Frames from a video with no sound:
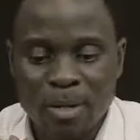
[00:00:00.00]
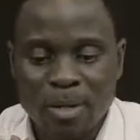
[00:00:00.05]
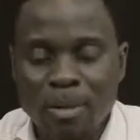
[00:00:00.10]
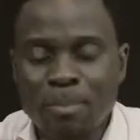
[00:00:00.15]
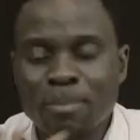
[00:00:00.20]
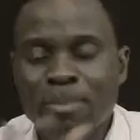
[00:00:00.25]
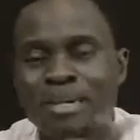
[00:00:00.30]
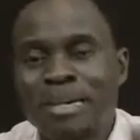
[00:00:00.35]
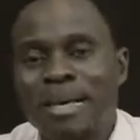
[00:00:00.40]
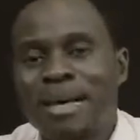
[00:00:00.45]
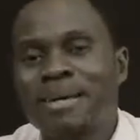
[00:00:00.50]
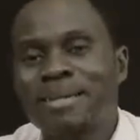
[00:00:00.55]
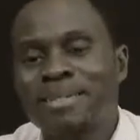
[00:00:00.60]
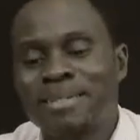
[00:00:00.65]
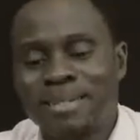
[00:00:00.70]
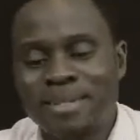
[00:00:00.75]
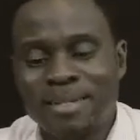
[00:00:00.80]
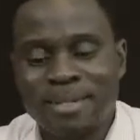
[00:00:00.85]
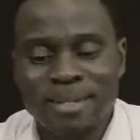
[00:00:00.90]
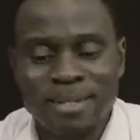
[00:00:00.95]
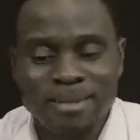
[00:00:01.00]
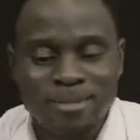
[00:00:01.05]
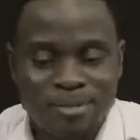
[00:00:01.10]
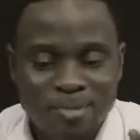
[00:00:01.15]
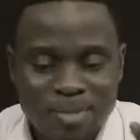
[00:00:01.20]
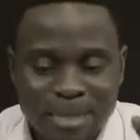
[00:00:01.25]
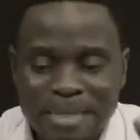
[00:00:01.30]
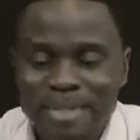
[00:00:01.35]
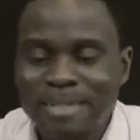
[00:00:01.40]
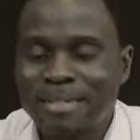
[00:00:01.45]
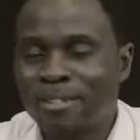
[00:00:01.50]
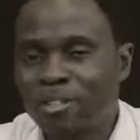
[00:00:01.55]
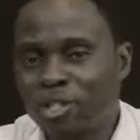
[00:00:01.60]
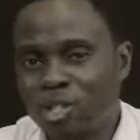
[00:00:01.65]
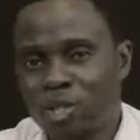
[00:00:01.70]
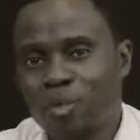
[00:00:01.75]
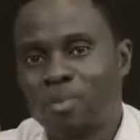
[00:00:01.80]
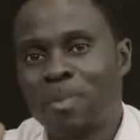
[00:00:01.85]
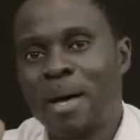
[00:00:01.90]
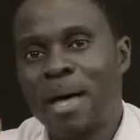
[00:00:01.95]
Number 19 is really to
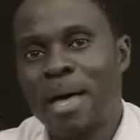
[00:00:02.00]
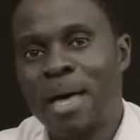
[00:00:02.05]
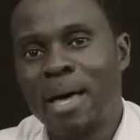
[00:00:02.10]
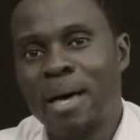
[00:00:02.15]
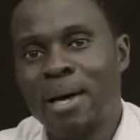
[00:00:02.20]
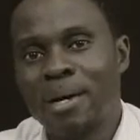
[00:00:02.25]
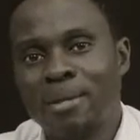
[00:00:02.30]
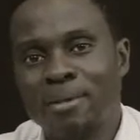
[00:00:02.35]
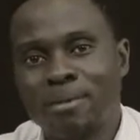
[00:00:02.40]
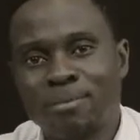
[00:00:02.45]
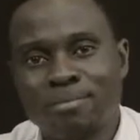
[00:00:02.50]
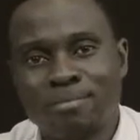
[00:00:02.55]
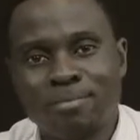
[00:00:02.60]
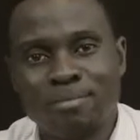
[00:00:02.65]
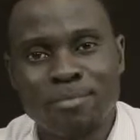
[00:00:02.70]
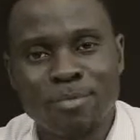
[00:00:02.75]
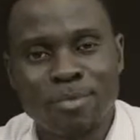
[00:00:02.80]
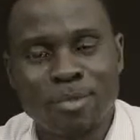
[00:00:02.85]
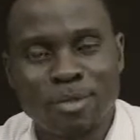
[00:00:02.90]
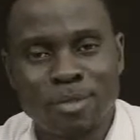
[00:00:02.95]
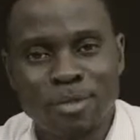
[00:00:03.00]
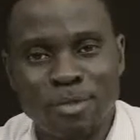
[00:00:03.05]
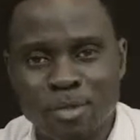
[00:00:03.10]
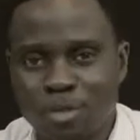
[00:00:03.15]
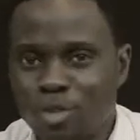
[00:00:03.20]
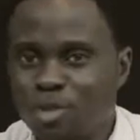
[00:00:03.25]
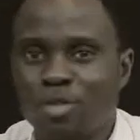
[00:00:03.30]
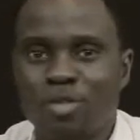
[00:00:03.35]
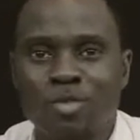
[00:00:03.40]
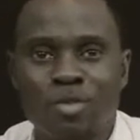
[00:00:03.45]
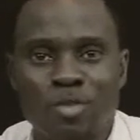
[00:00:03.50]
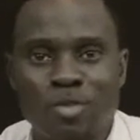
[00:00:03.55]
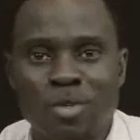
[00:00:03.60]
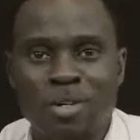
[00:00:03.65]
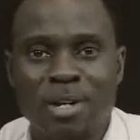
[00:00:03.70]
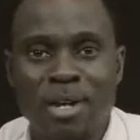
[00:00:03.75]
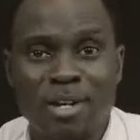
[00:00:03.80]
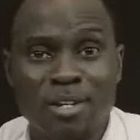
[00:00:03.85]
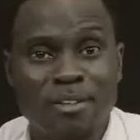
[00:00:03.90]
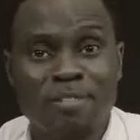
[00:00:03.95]
inspire your
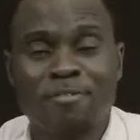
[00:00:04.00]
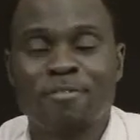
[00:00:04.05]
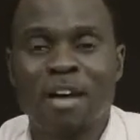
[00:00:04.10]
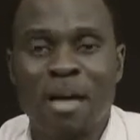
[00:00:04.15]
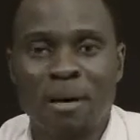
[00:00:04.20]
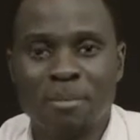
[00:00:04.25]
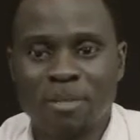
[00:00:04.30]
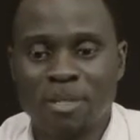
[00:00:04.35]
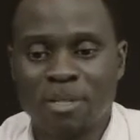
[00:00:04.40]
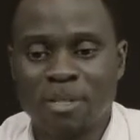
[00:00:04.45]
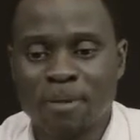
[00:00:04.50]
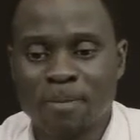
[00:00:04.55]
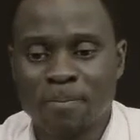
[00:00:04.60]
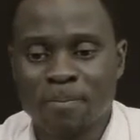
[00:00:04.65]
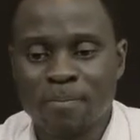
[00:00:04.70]
children and your family.